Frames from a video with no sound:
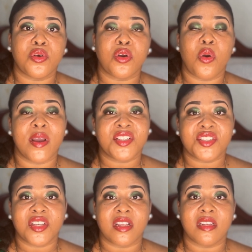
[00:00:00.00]

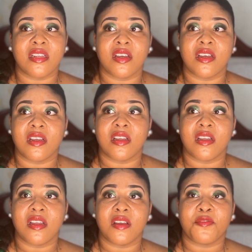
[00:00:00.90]
question
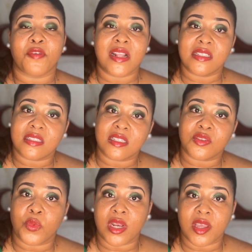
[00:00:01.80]
Francis
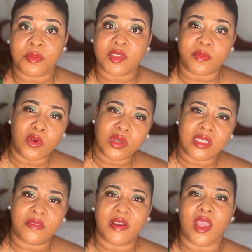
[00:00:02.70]
Williams'
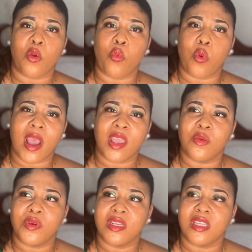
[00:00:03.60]
motive. Like, why
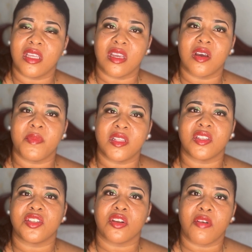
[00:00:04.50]
would he commit
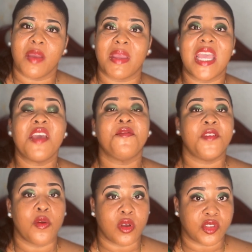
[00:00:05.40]
such a crime if he
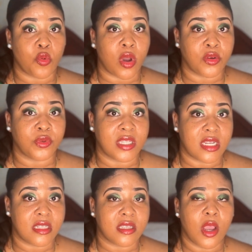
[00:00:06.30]
was the one who did
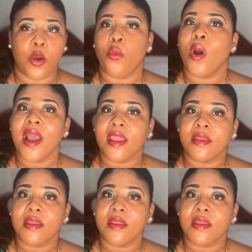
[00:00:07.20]
it? Why?